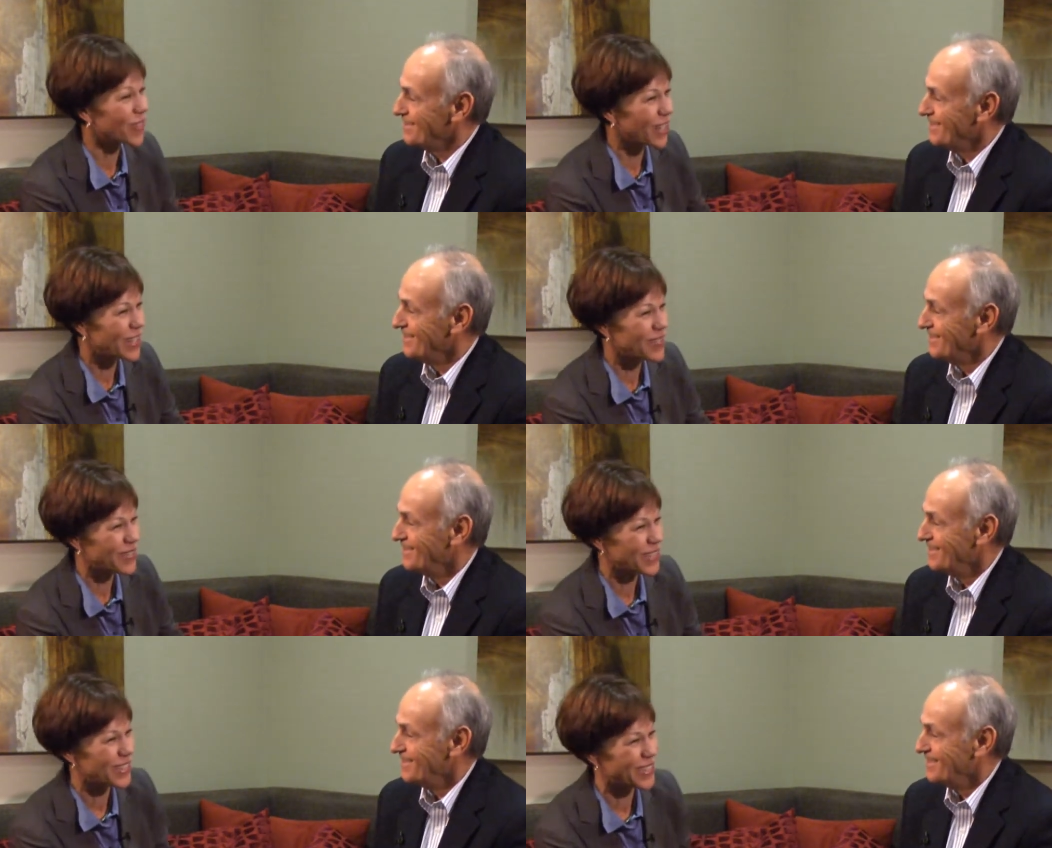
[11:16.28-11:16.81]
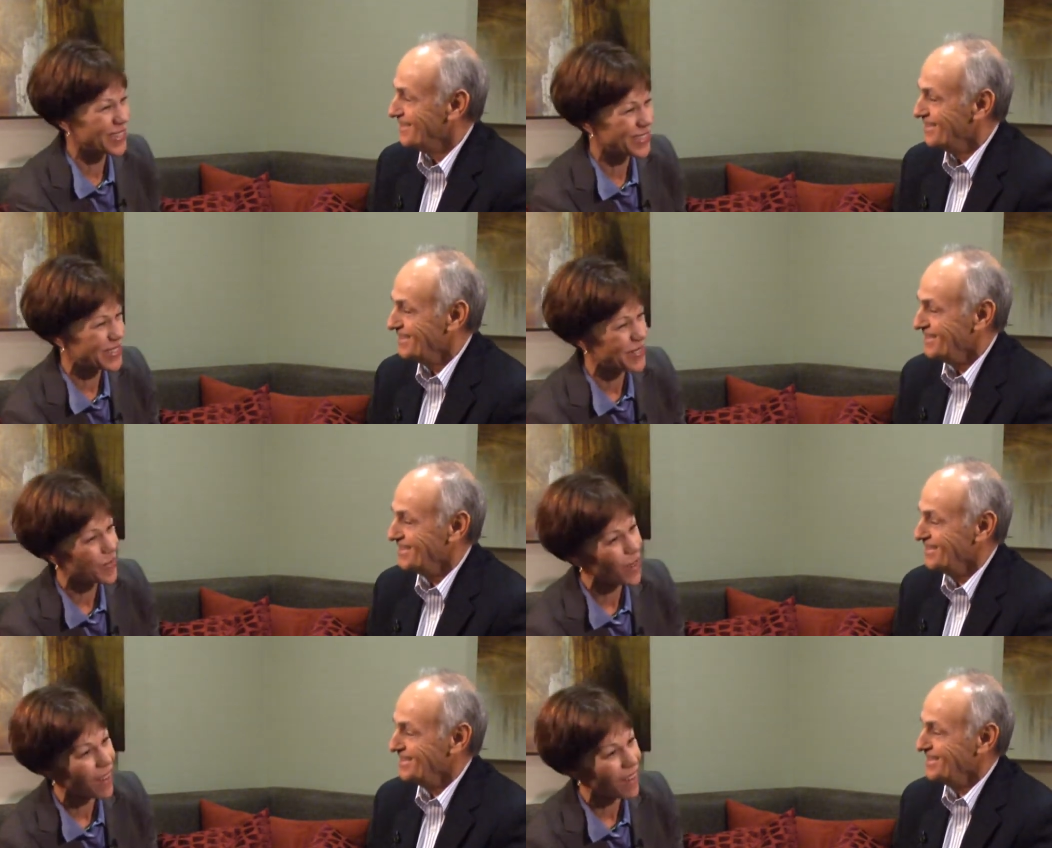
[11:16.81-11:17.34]
Speaker 1: 5
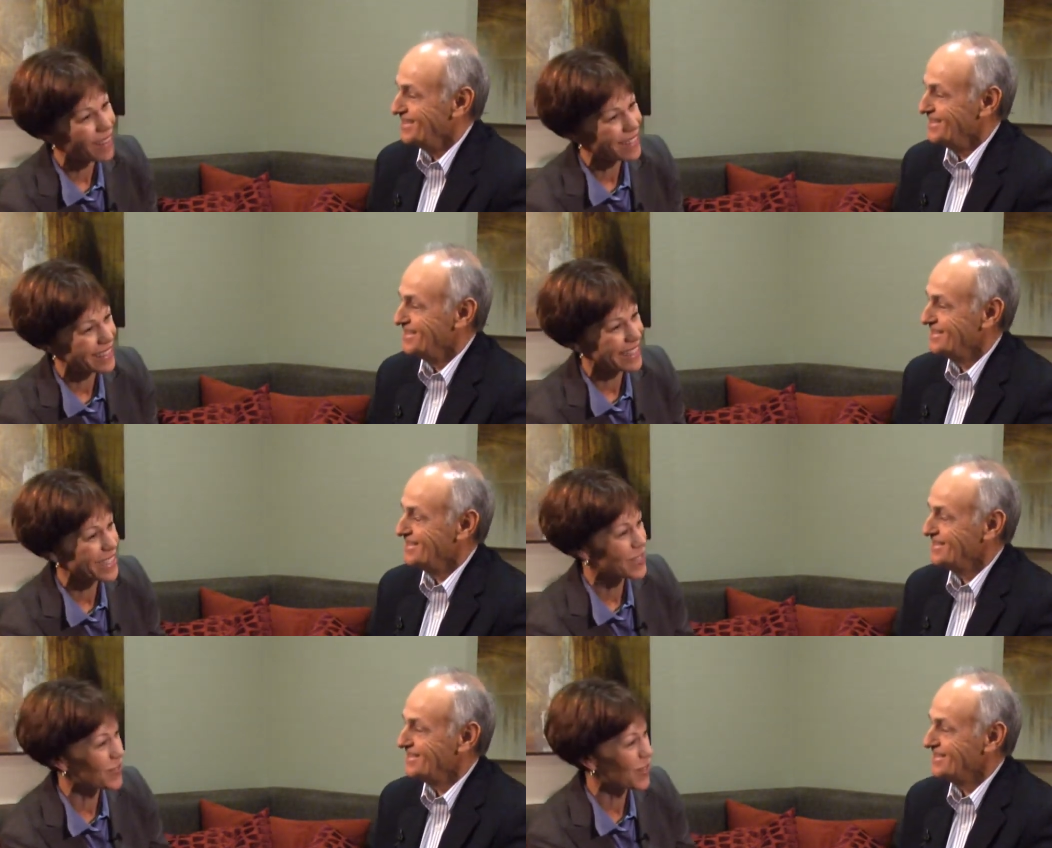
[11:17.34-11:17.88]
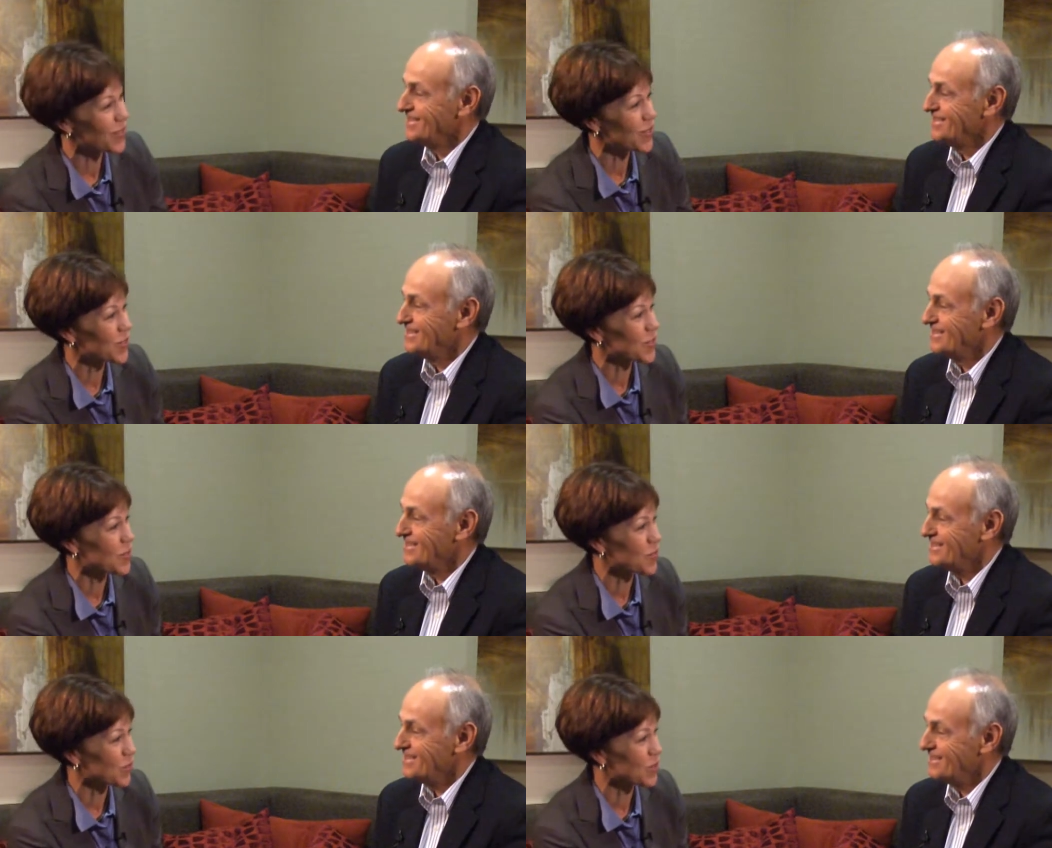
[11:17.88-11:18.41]
years. Well, the next 5
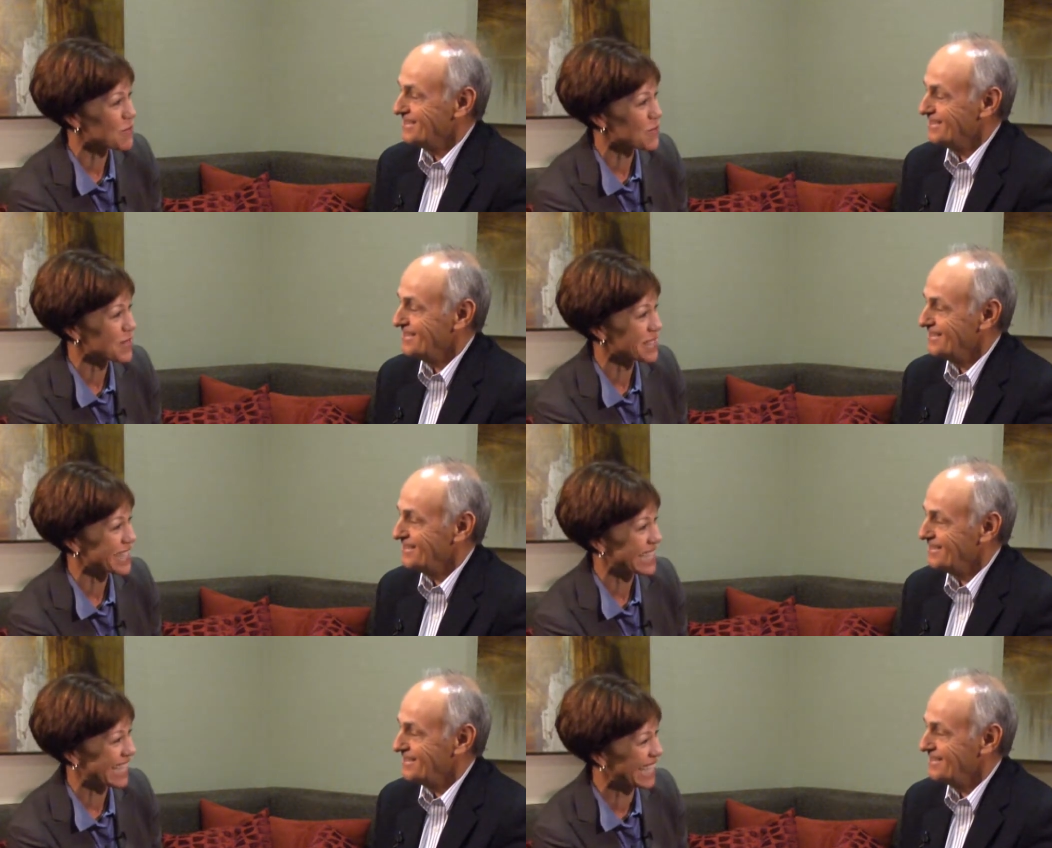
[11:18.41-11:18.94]
years are really busy.